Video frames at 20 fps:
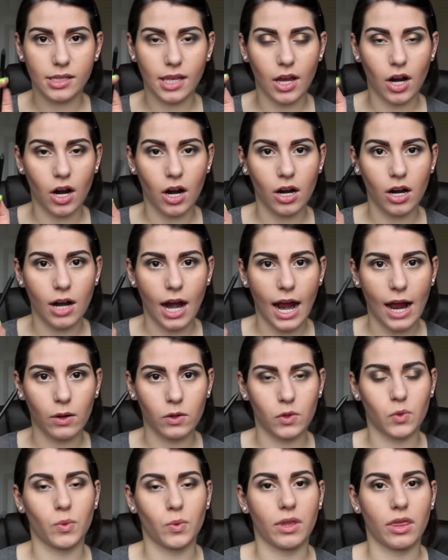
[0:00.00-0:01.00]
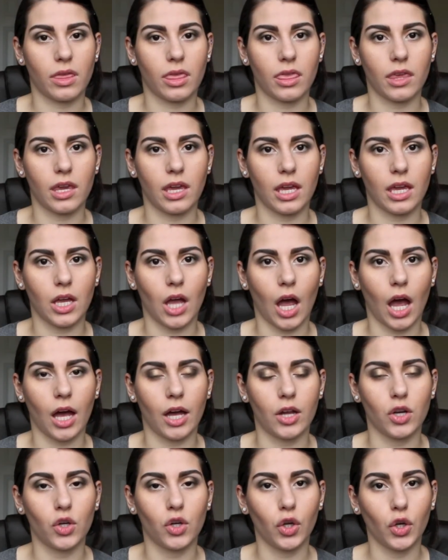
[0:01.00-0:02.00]
they are out with the
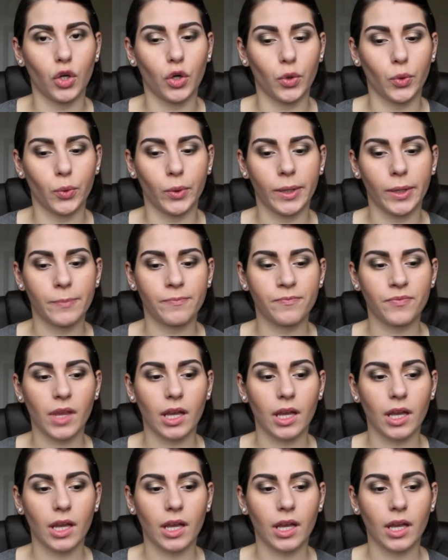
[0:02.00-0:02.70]
new